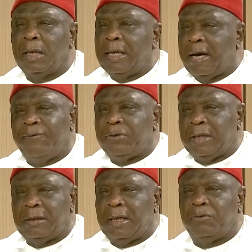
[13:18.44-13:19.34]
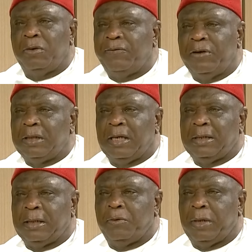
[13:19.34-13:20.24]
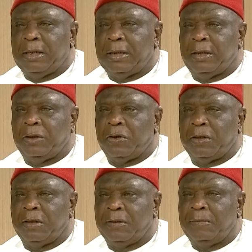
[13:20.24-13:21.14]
And I have said, that was the first thing I said when I started talking.